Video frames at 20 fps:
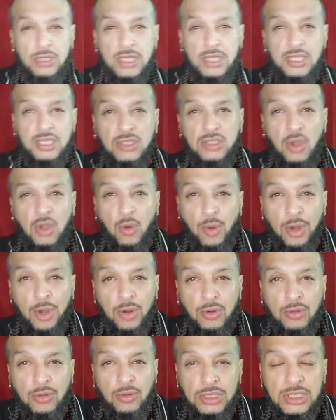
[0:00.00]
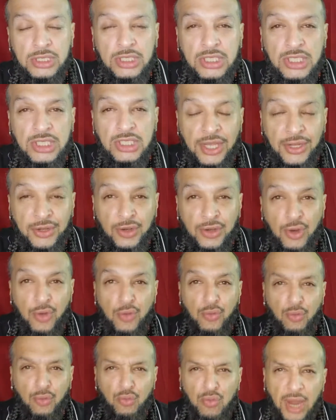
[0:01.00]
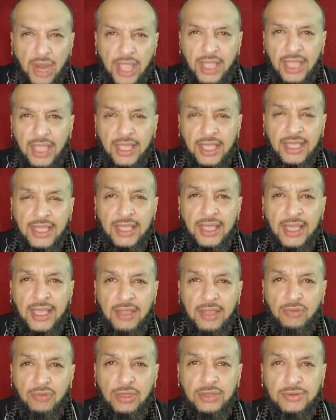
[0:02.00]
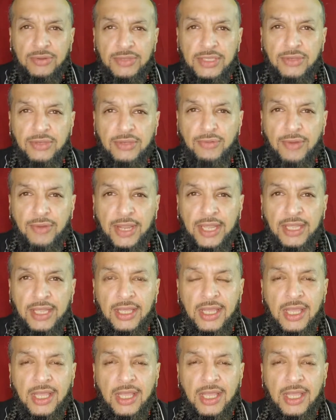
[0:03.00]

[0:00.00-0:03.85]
is going on? This is Shango Ray, aka Real Deal Ray,